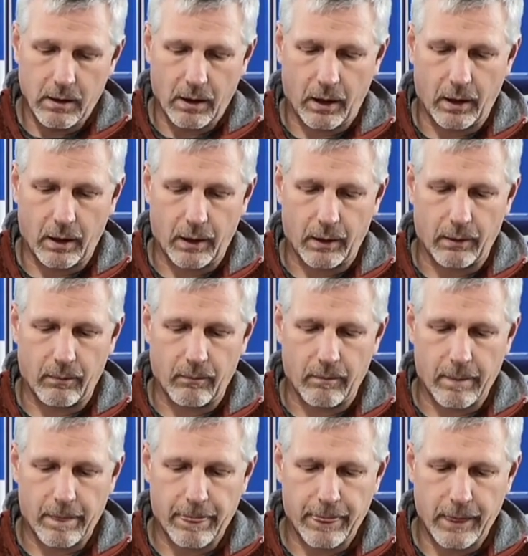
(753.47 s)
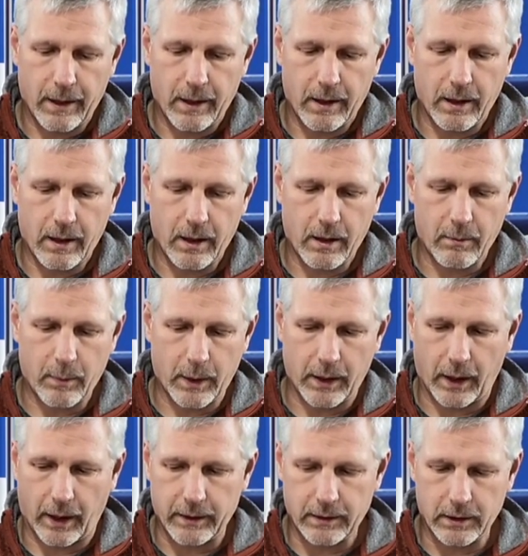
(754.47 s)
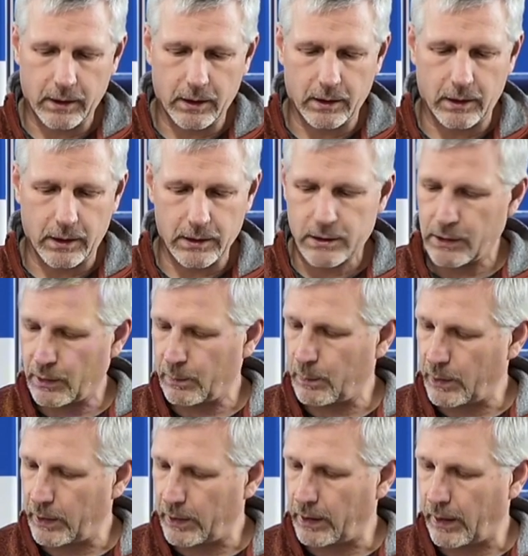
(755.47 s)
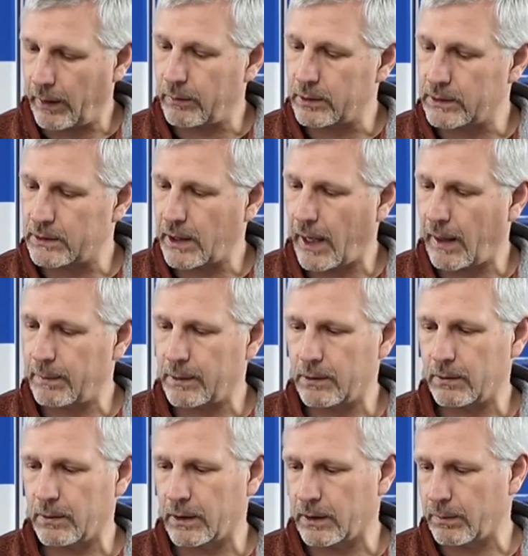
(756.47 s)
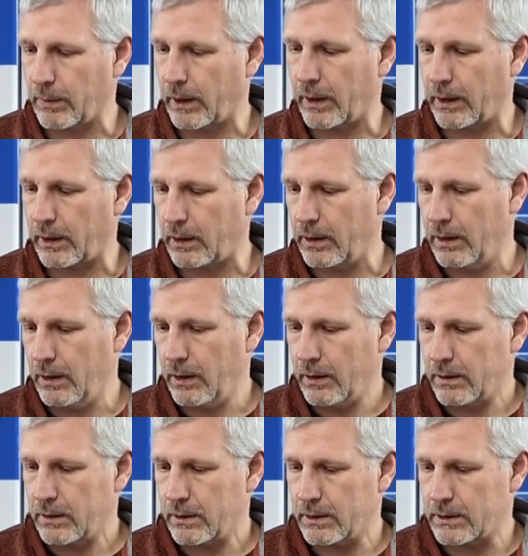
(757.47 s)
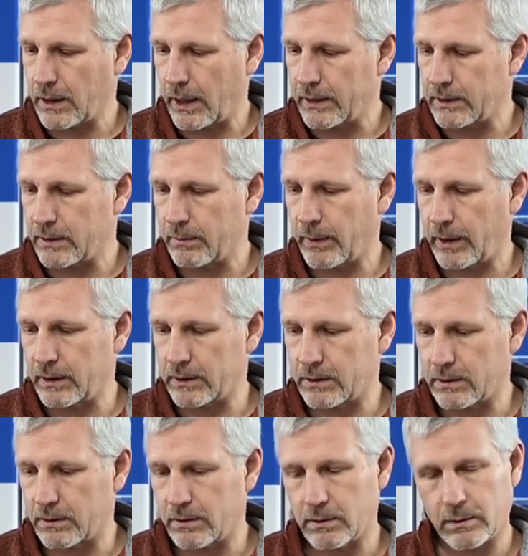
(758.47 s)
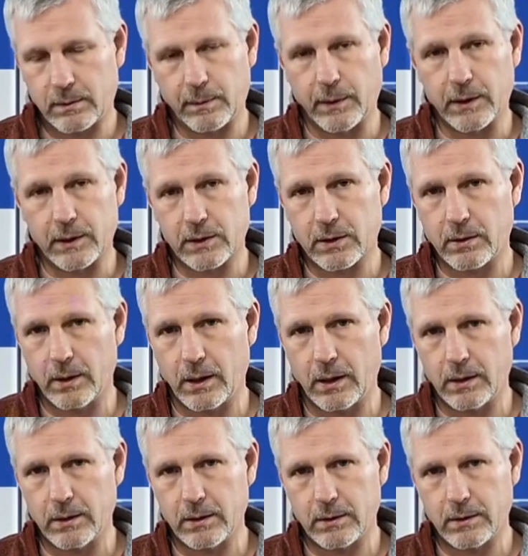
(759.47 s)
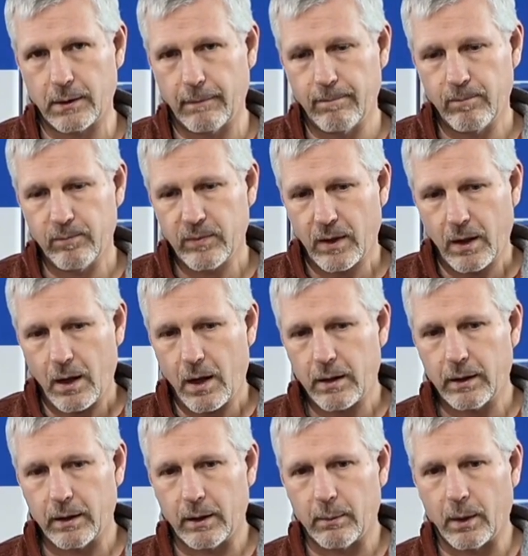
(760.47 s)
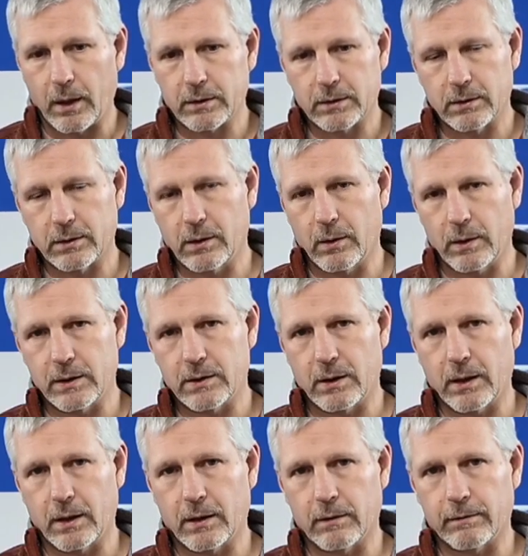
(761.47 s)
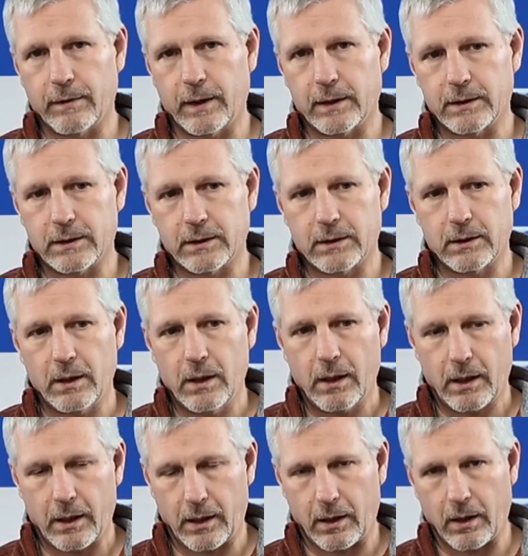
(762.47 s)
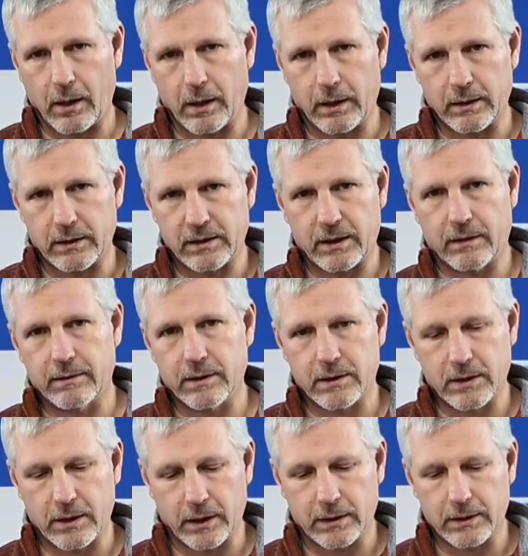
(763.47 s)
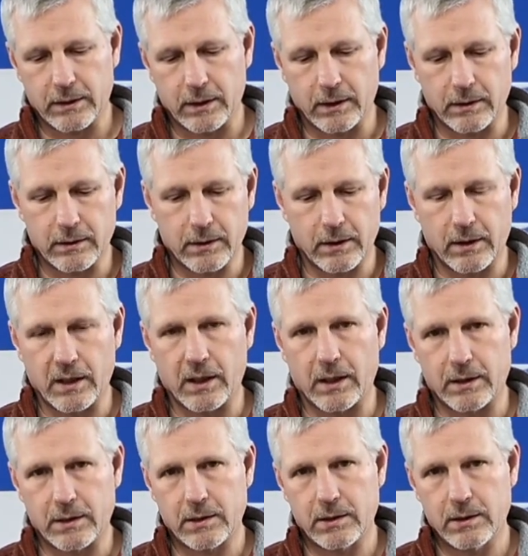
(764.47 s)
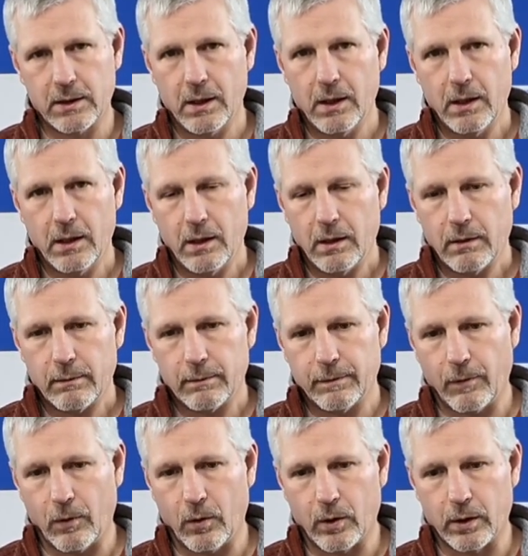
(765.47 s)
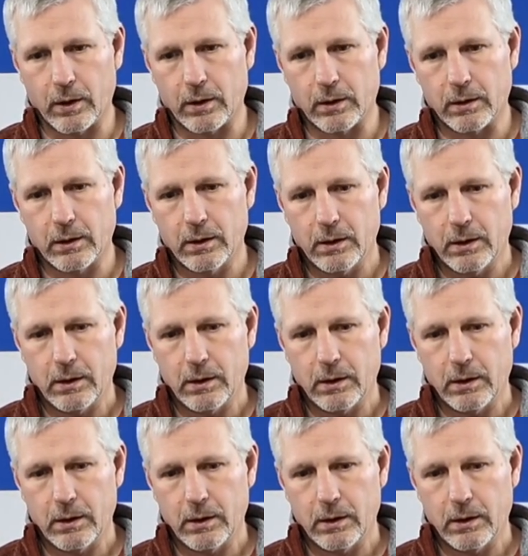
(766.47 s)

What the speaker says: I think in this airplane I was happy with the size of my split screens. And then I'm also going to interface an ARIA 760 to this for